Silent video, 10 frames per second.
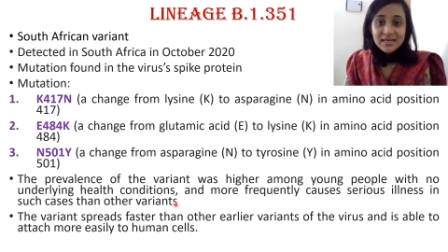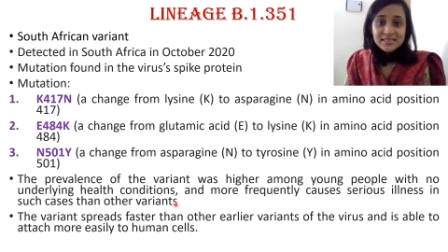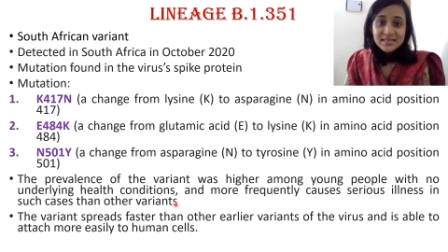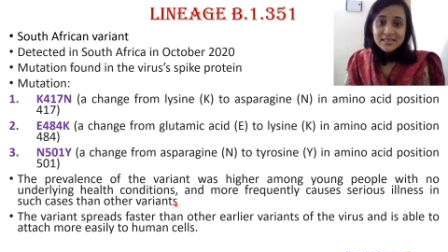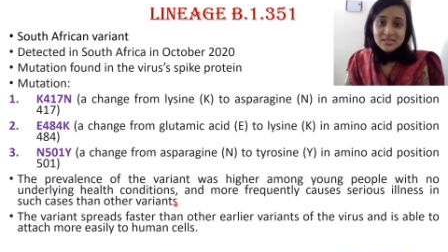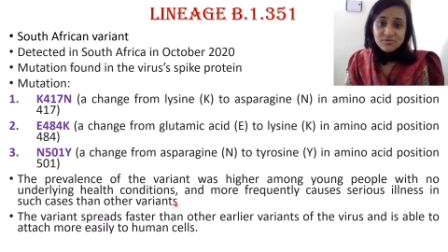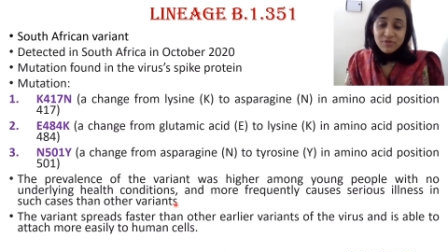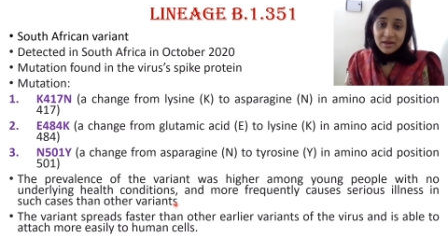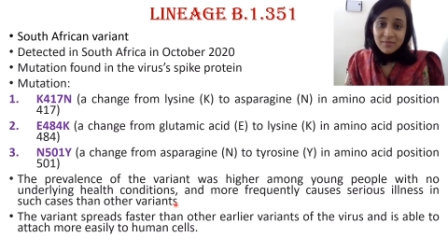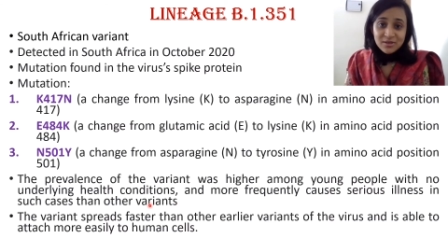it is very
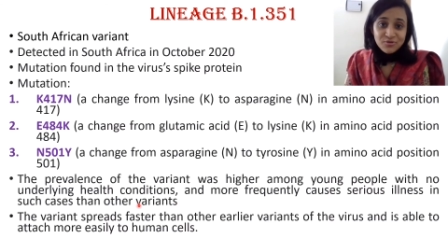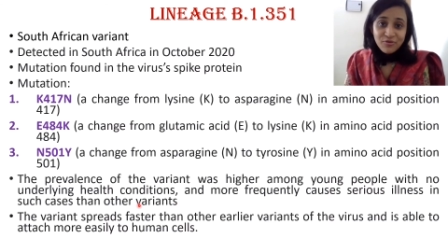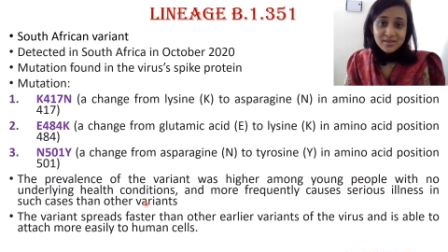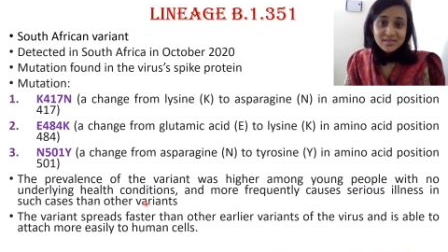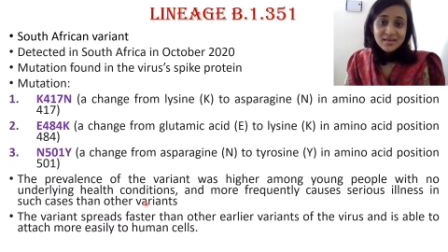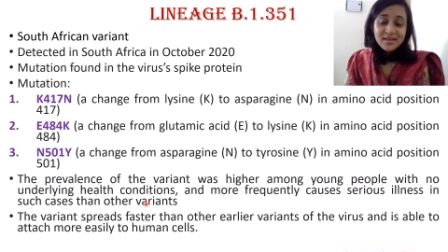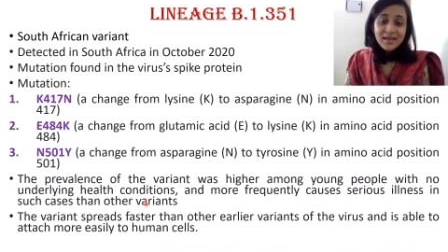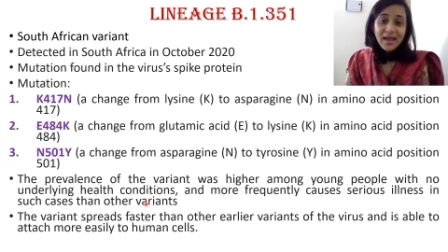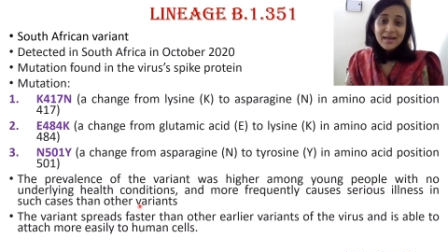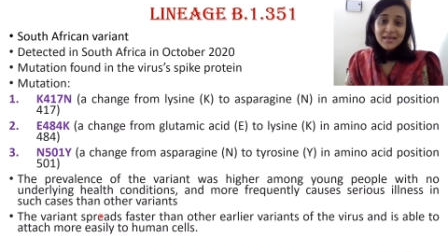much frustrating,
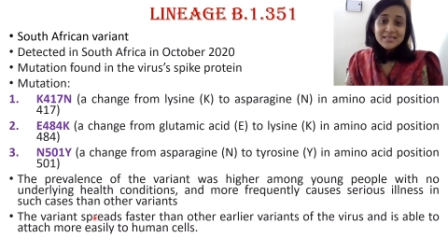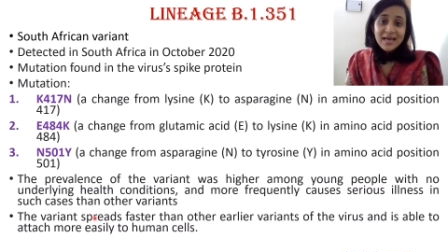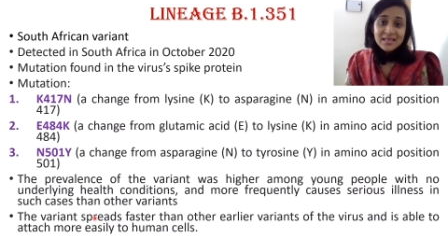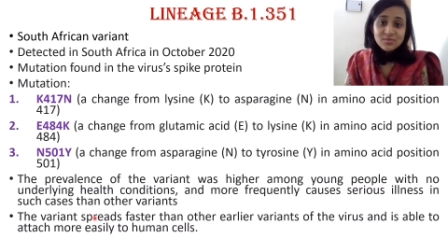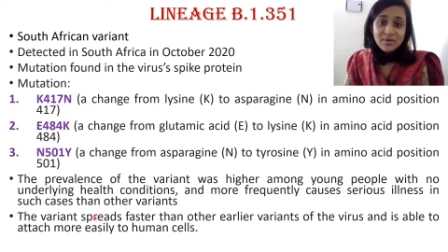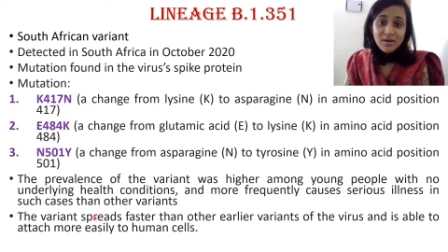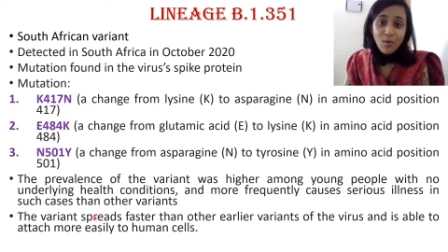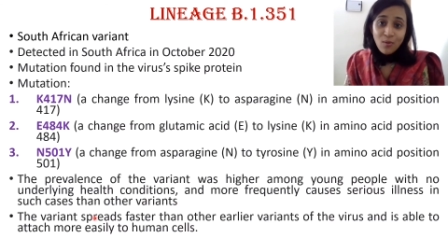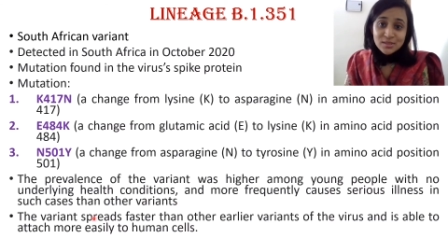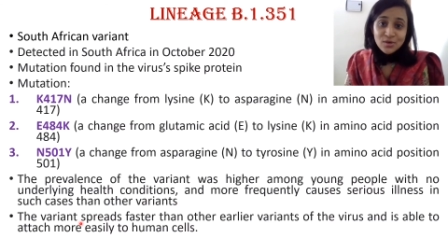and it has been
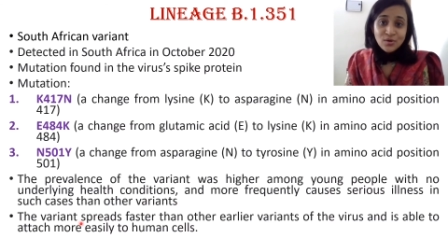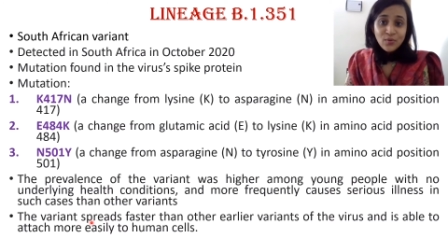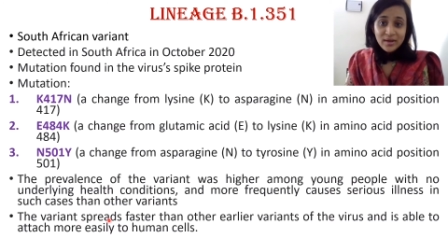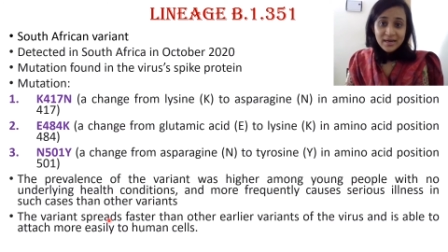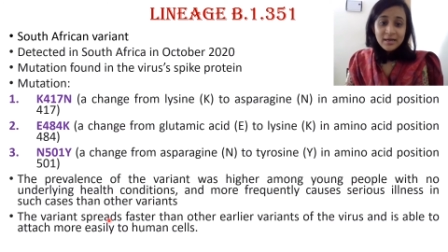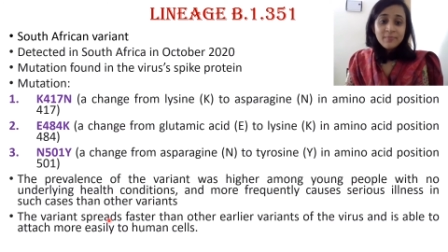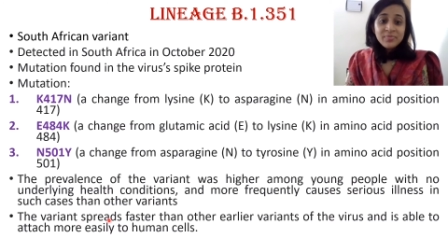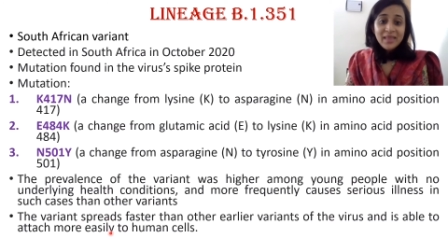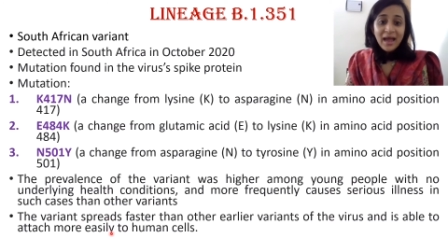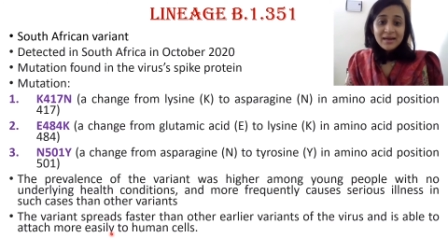also noted
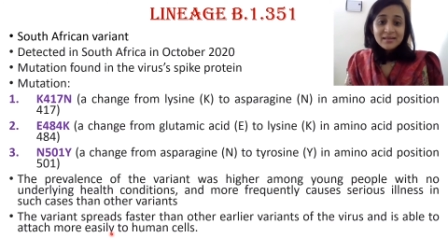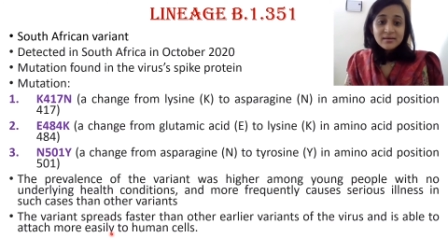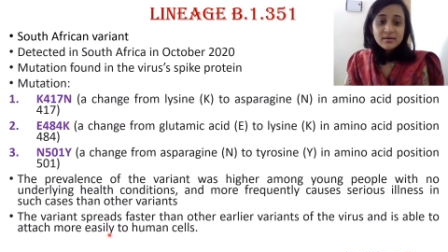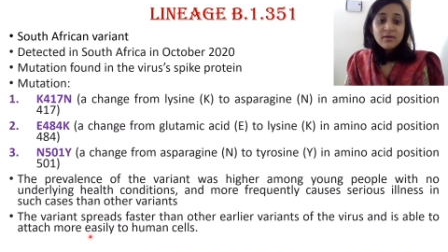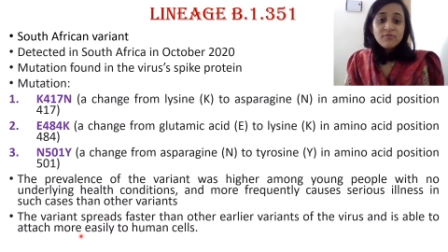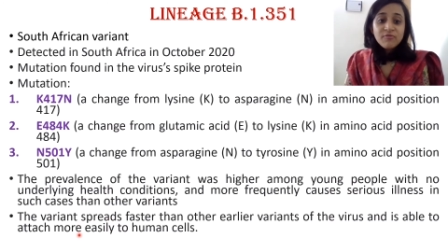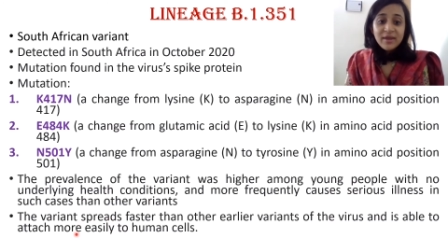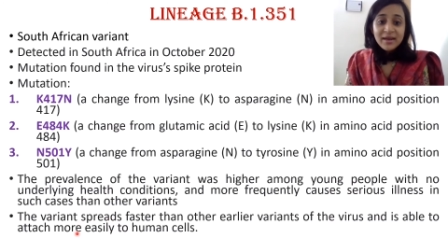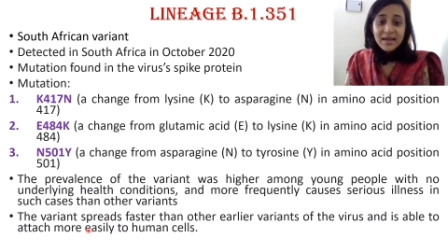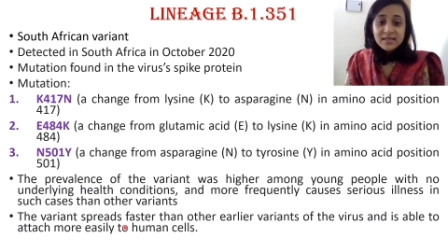that the
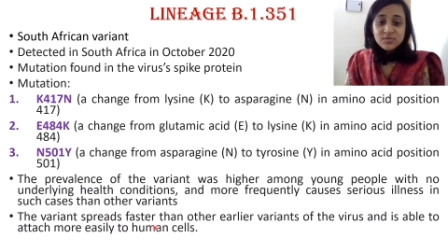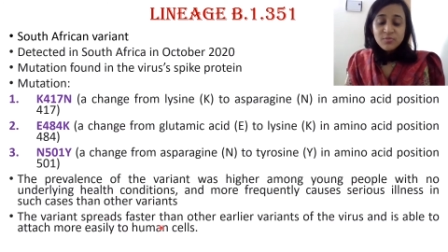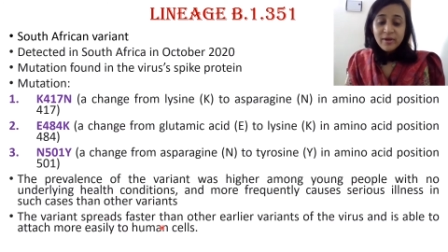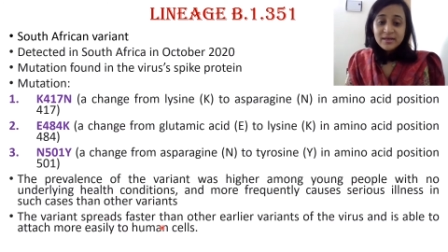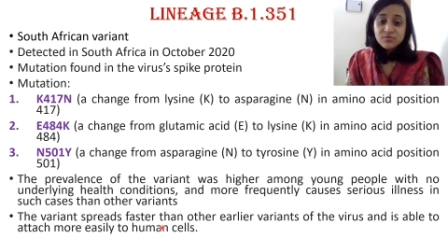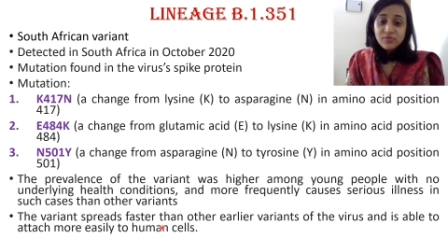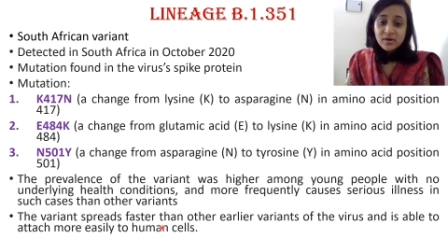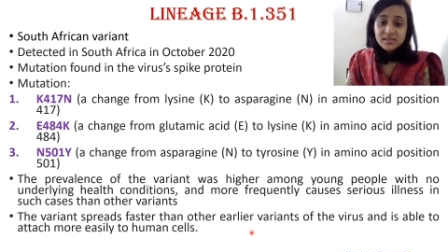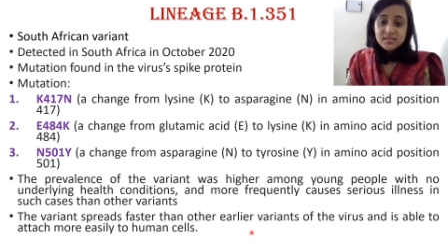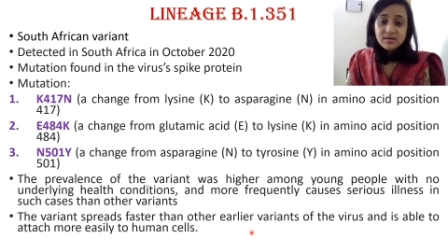variant spreads
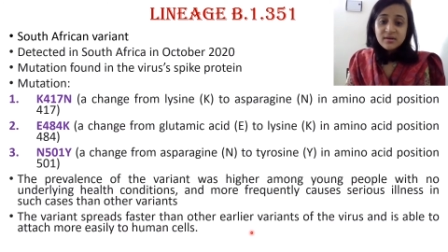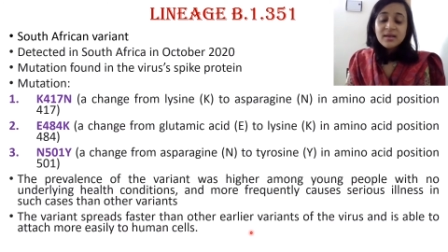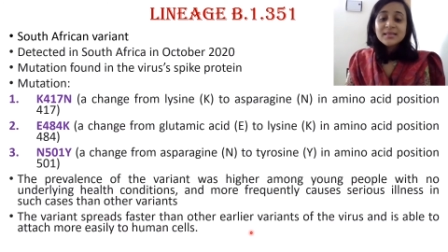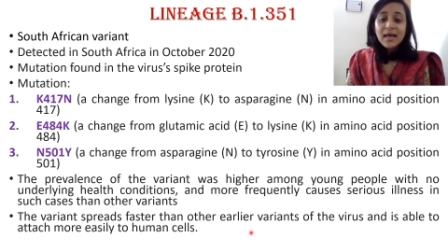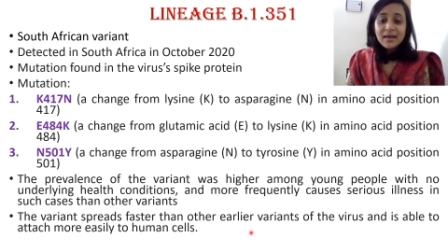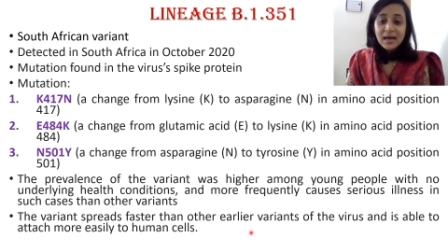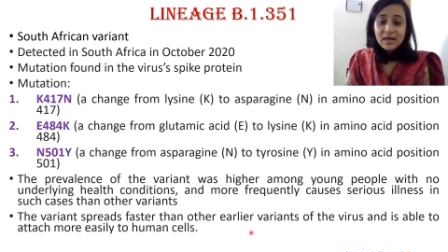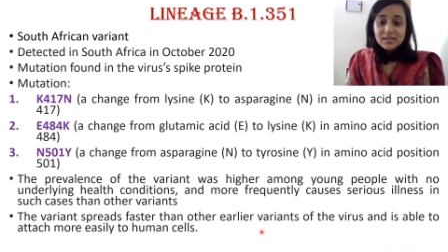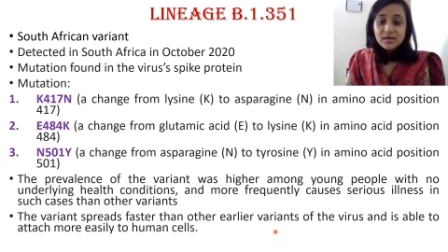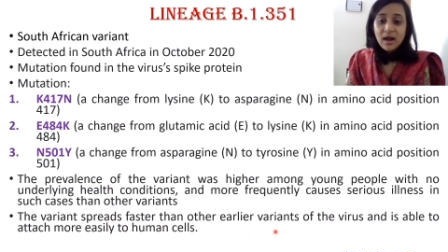faster than
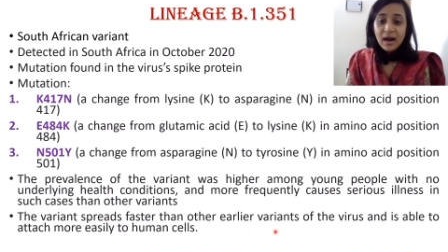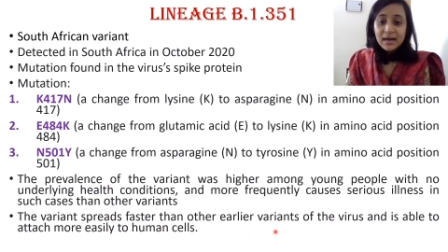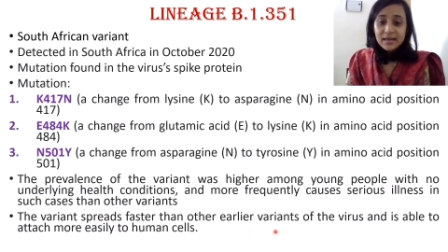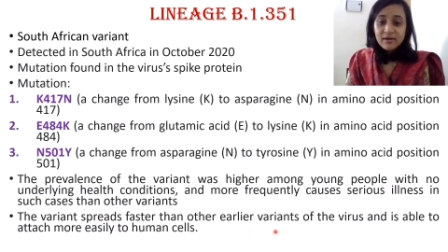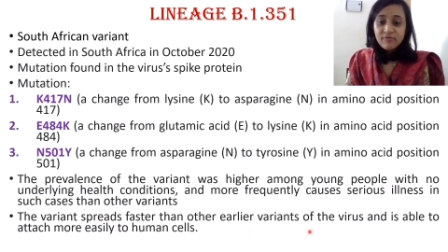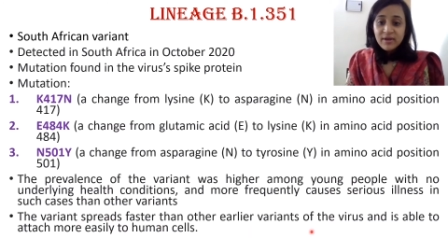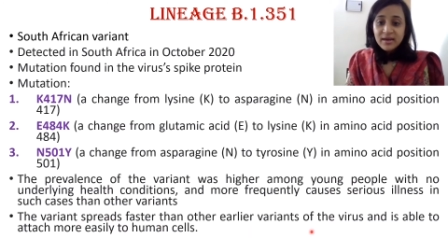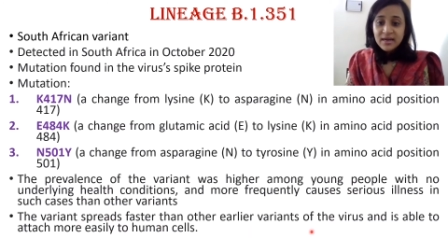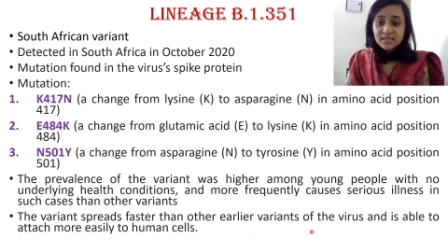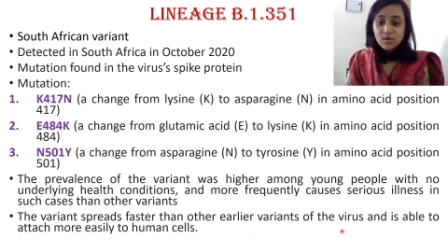other earlier
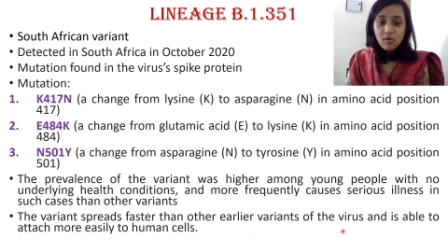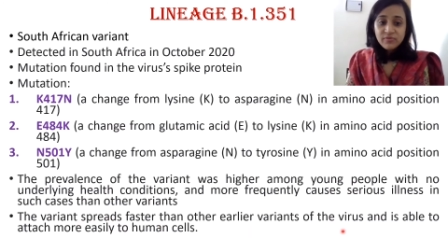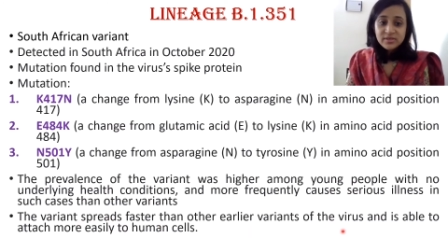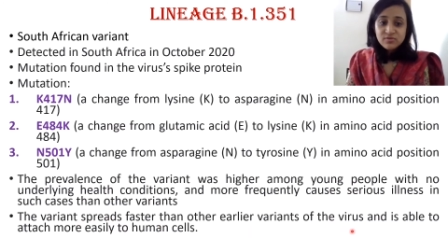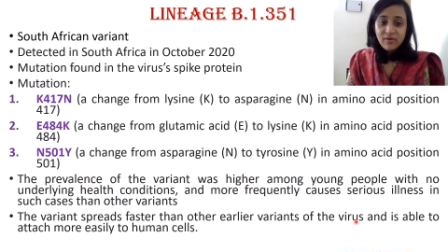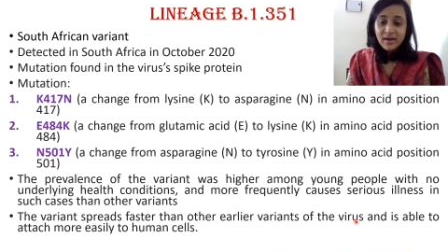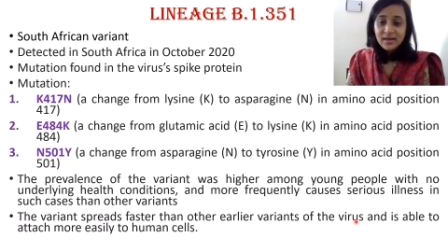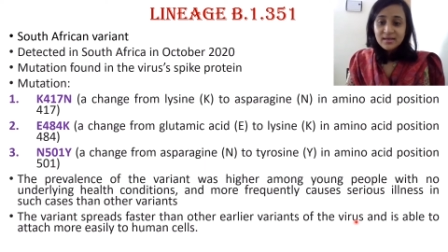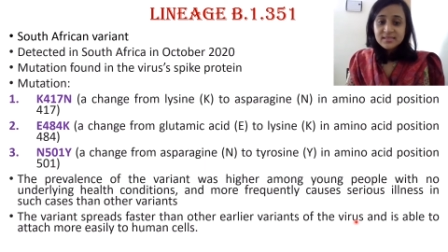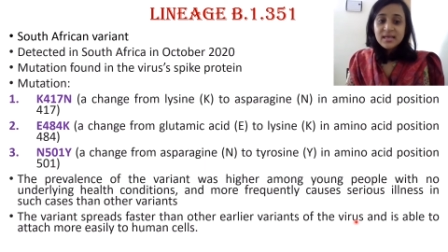variants of this virus,